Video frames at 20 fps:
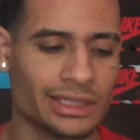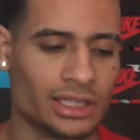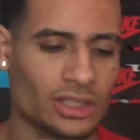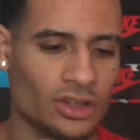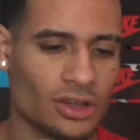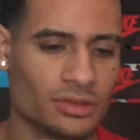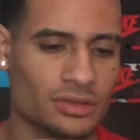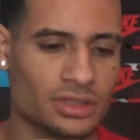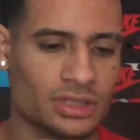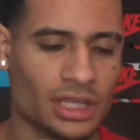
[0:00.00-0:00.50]
You
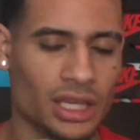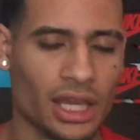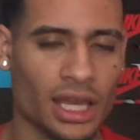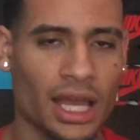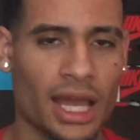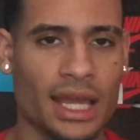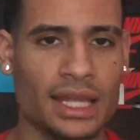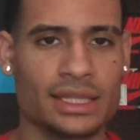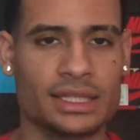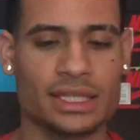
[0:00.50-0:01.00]
know what I'm saying?
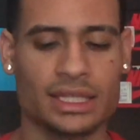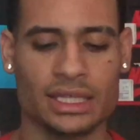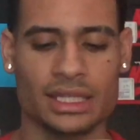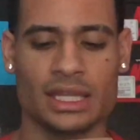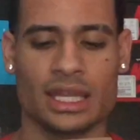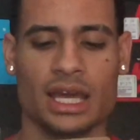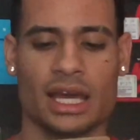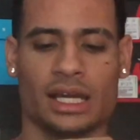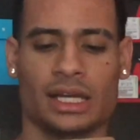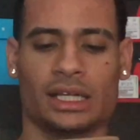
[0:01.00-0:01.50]
I
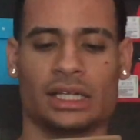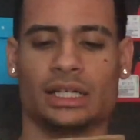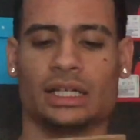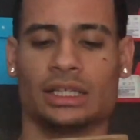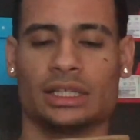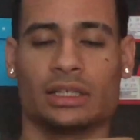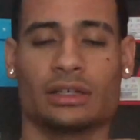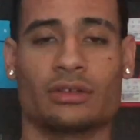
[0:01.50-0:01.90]
did uh,